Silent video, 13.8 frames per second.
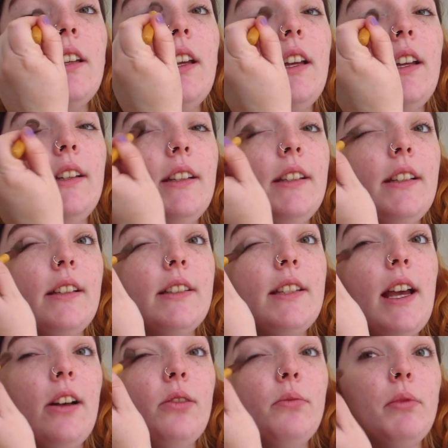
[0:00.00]
and it does
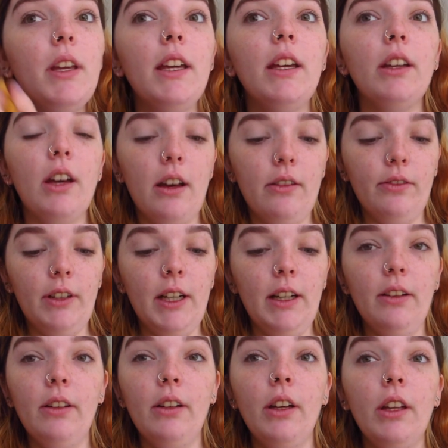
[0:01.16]
help in
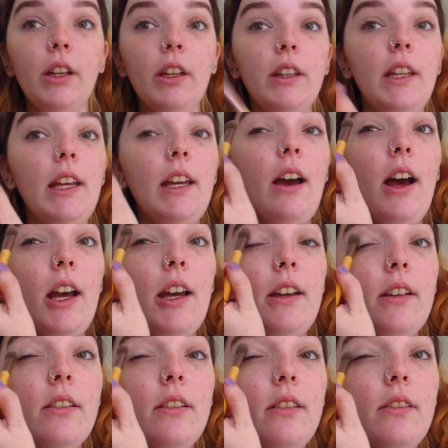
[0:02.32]
covering the
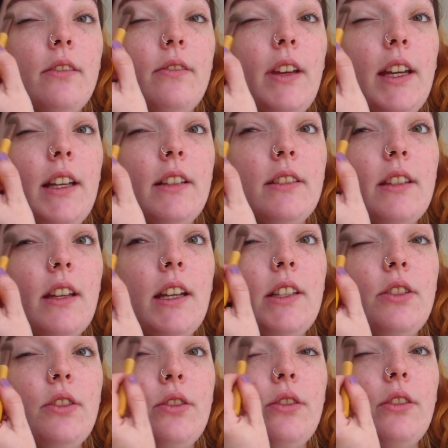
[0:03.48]
eye veins I
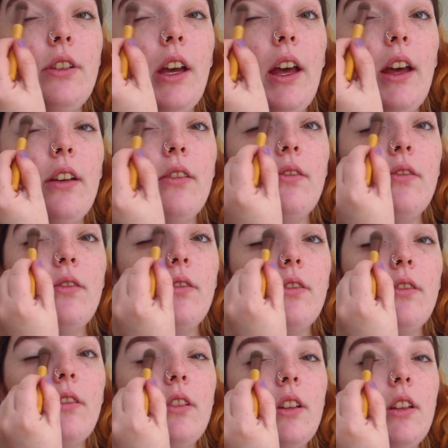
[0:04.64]
do have
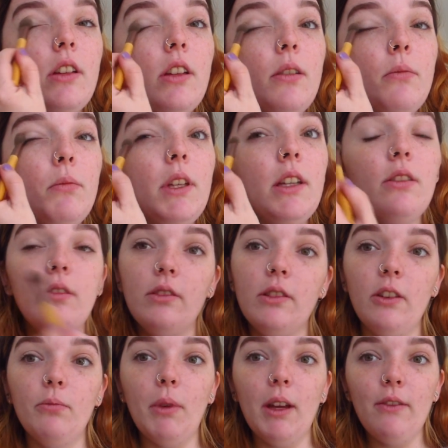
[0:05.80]
because
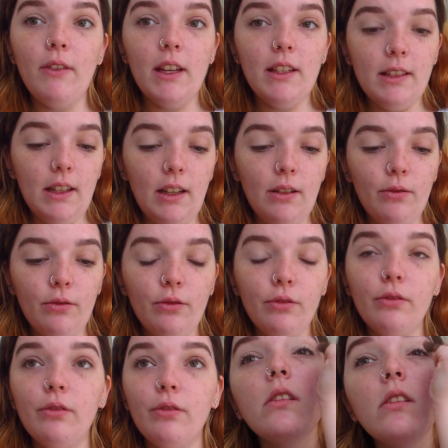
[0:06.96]
of my fair skin.
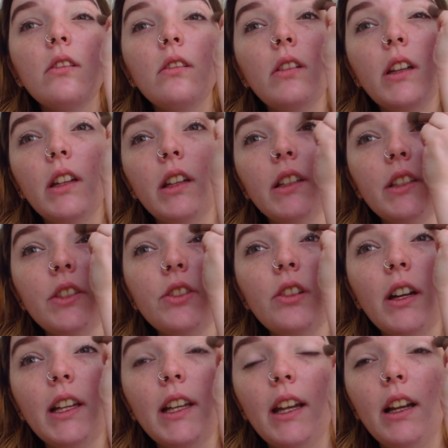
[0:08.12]
And I just
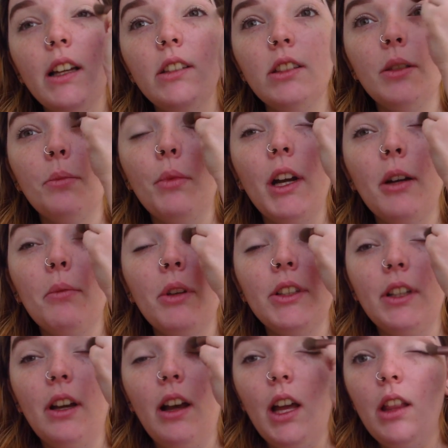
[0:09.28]
try to get under the brow bone
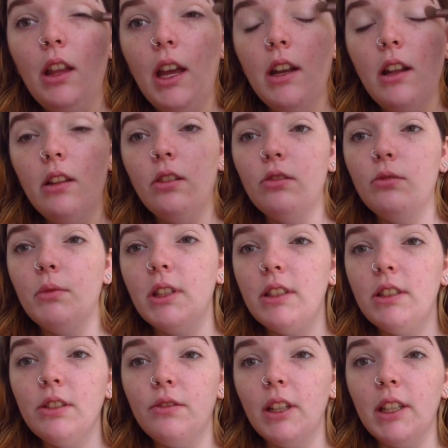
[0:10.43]
to highlight a little, but it
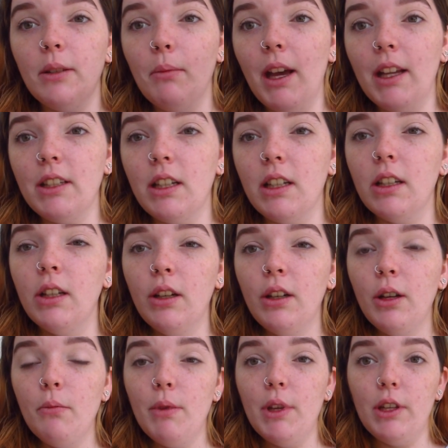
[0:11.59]
doesn't really matter
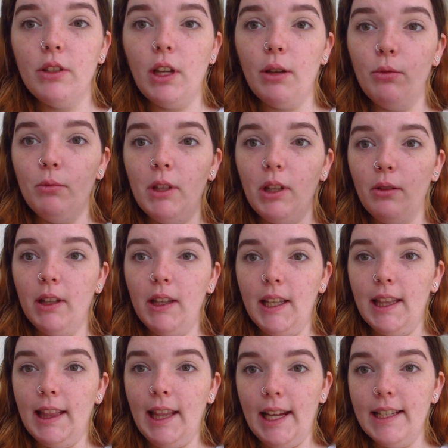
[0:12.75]
because I will be going
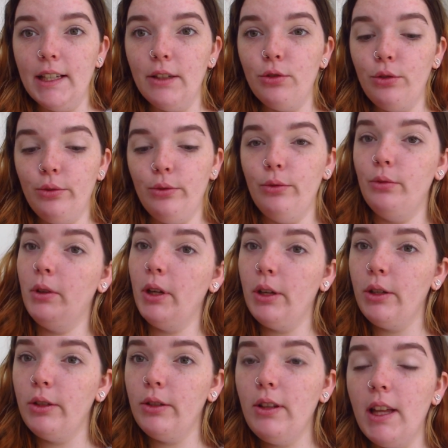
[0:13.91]
in later to
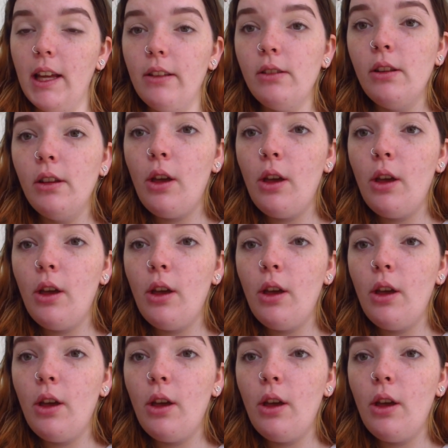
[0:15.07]
do that.